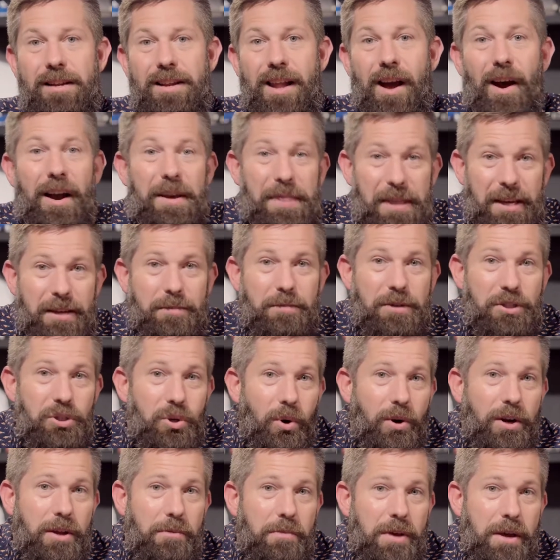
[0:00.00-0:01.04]
Now, I think
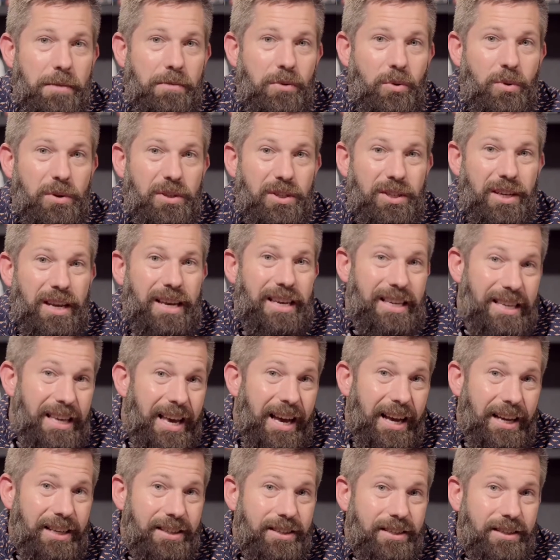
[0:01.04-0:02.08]
majority of people will say,
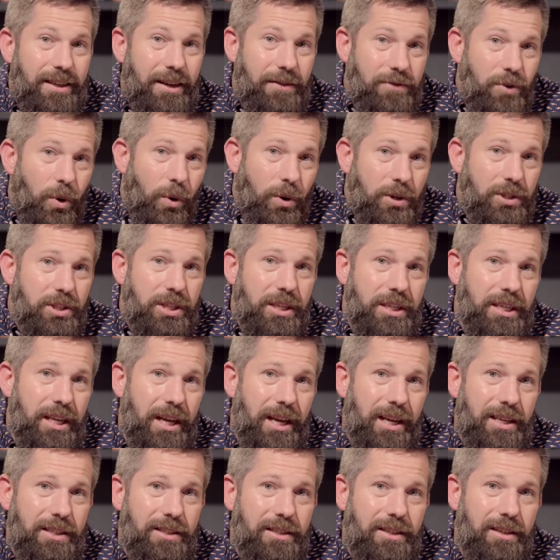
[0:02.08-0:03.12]
yes, of course he
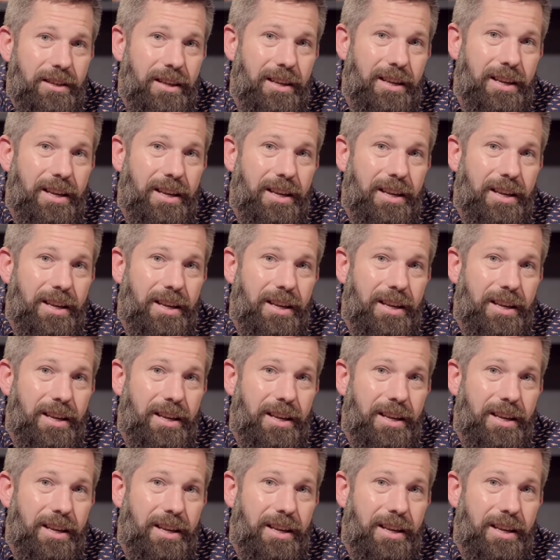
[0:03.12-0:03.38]
does,